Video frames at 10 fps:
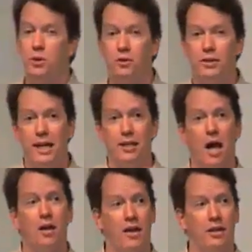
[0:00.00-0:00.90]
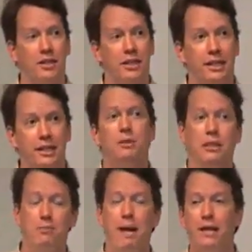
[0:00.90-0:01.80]
when the universe had a lot of energy in it, it was
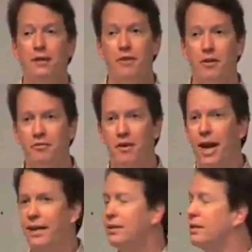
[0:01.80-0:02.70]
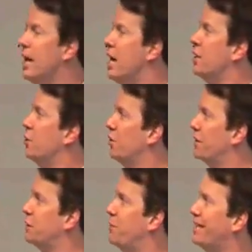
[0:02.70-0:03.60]
expanding very fast. You would have
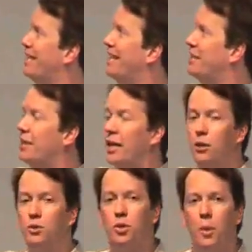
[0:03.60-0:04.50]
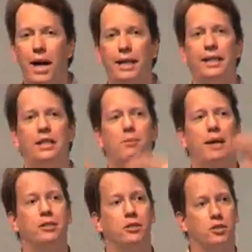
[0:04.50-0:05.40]
expected as it dilutes away, the
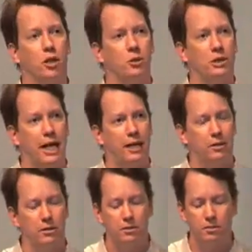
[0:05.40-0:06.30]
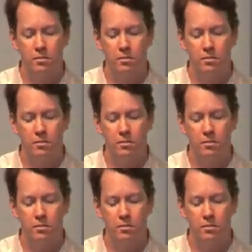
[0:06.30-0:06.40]
expansion slows down.